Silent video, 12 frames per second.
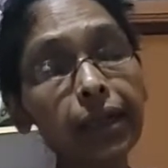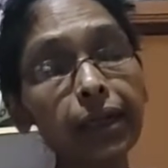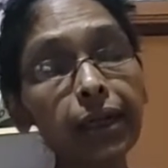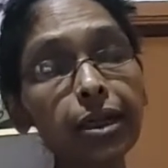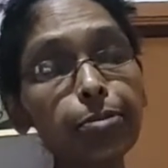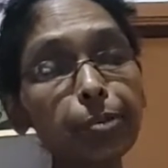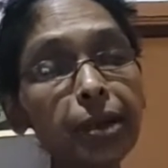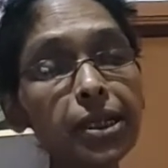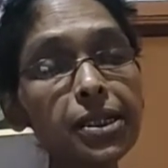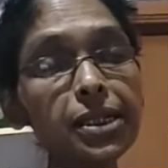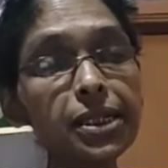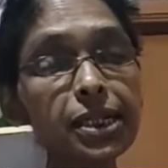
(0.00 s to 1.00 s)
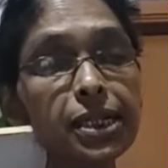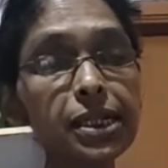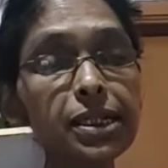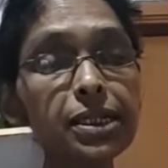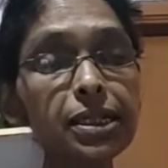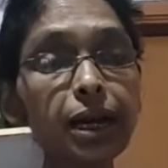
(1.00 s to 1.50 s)
It means it
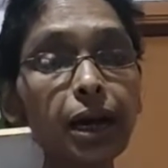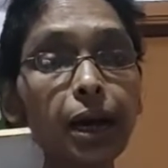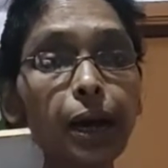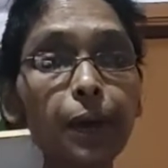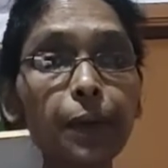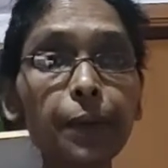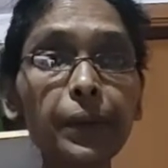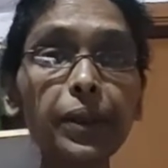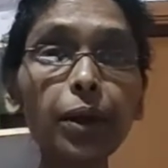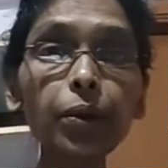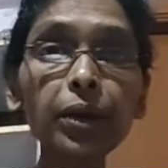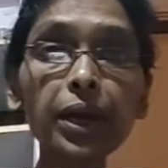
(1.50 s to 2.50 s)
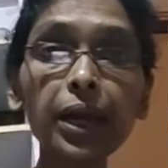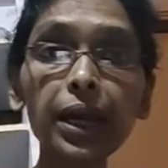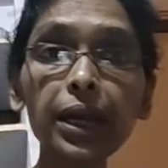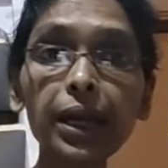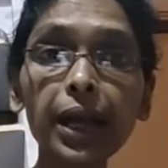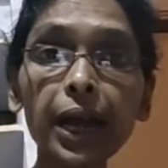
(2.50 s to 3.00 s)
is without
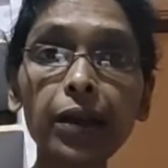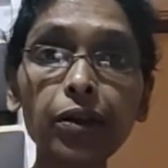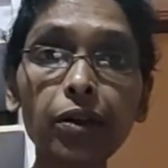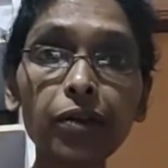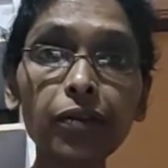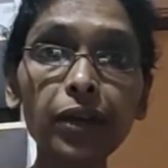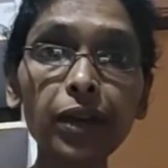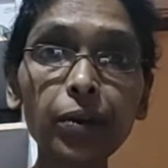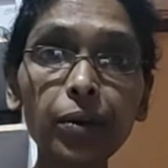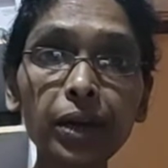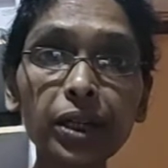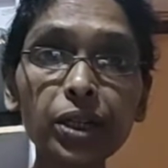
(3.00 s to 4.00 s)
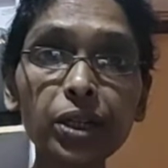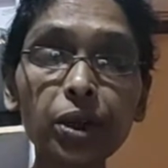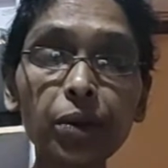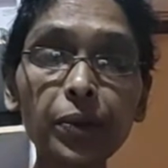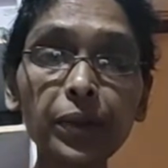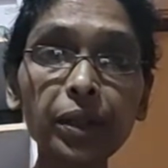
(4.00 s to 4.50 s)
any kind of decoration
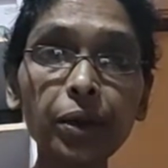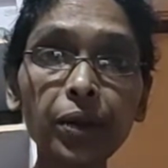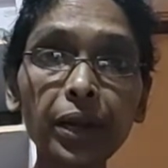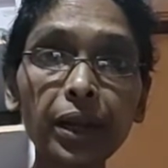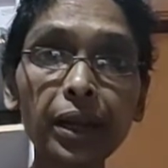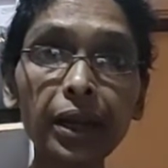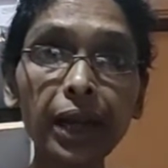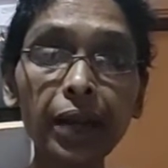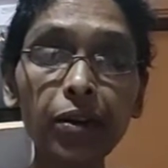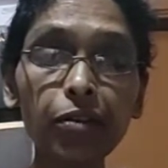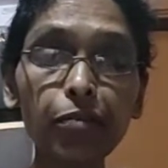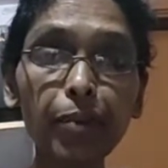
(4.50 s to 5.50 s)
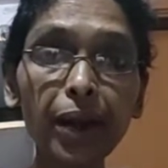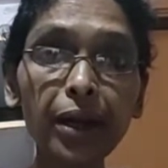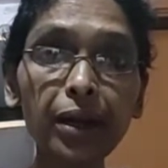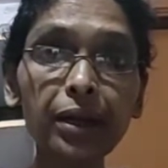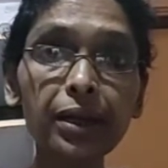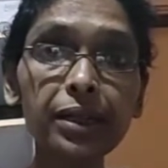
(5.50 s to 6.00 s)
or without any kind of
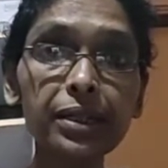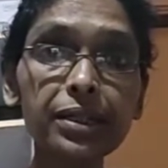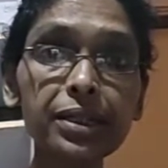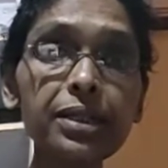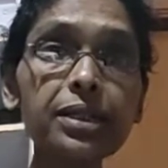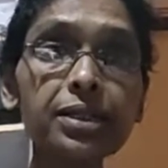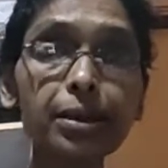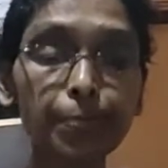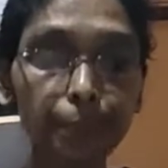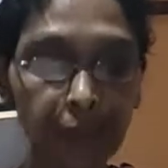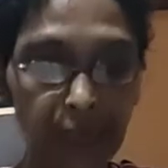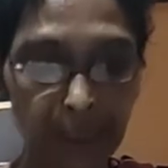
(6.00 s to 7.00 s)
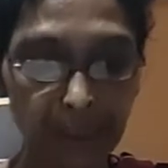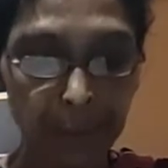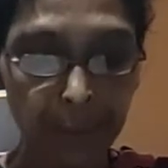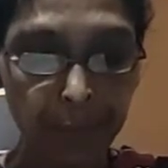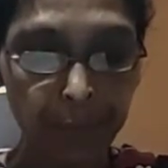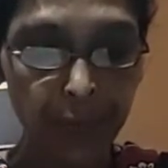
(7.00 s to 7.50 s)
pattern. It is just simple.
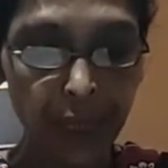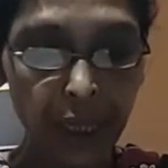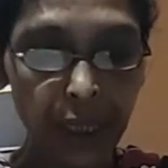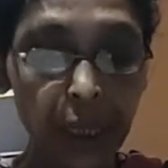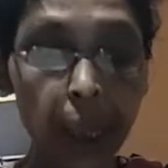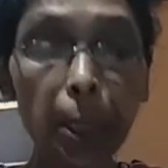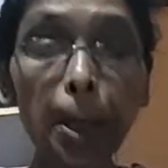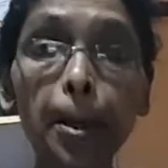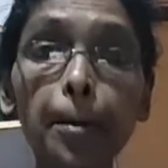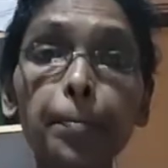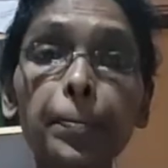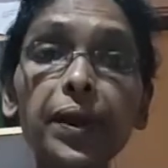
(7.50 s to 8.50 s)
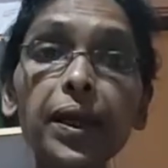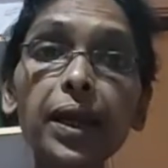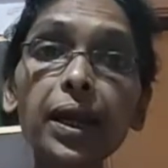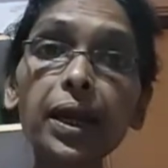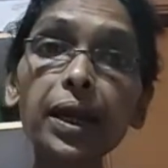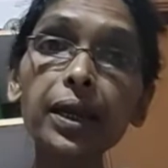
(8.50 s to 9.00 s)
Then
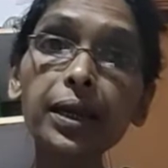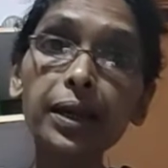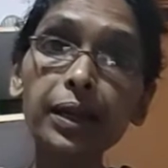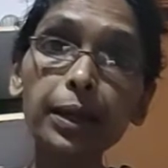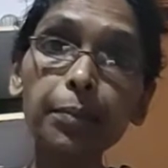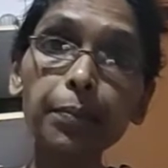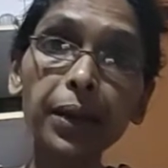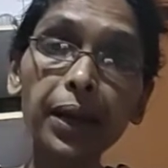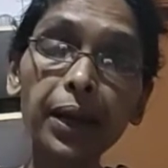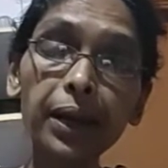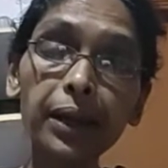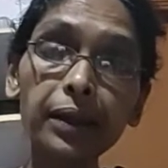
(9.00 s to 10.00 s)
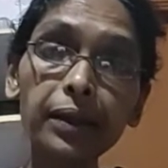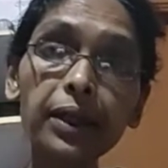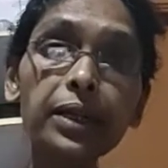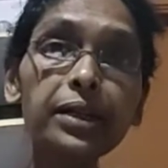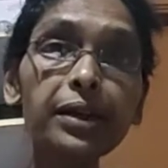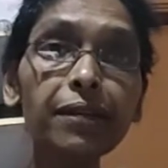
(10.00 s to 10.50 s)
PLANE, plain.
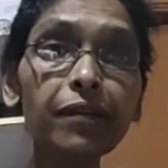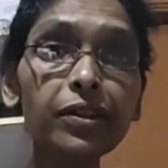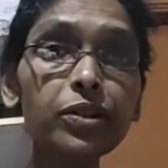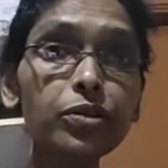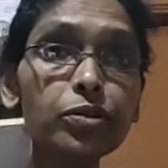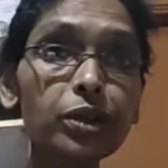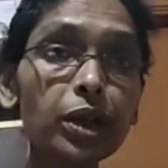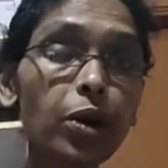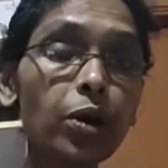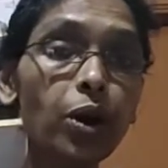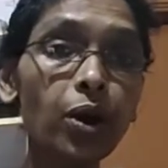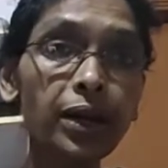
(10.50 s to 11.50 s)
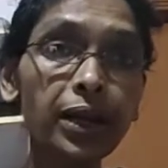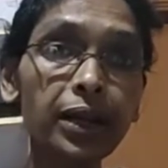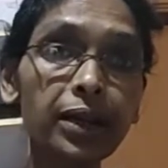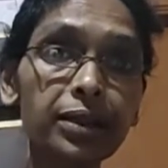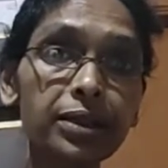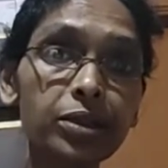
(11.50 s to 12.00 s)
It refers to the
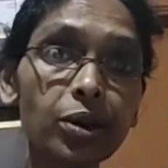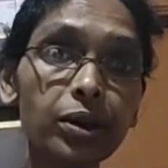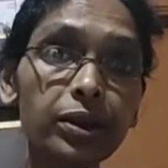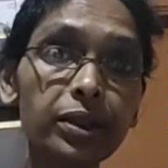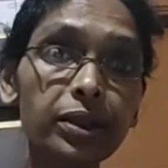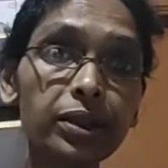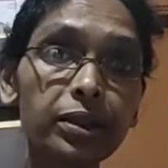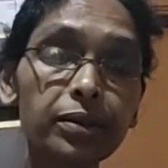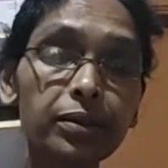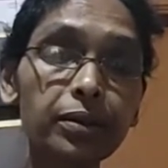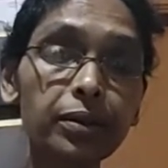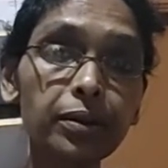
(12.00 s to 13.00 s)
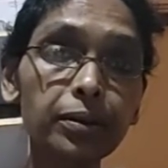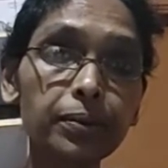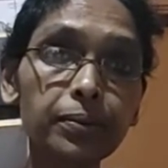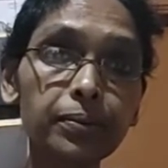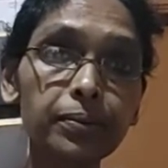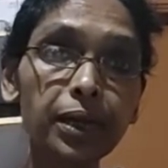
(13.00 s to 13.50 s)
aeronauticals or the
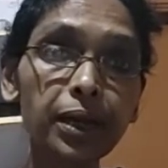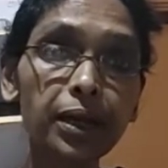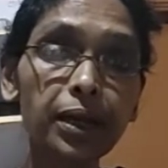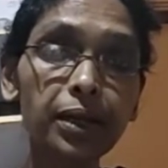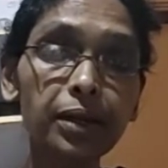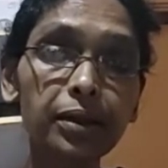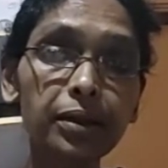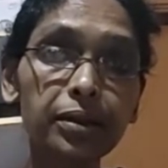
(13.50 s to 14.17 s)
again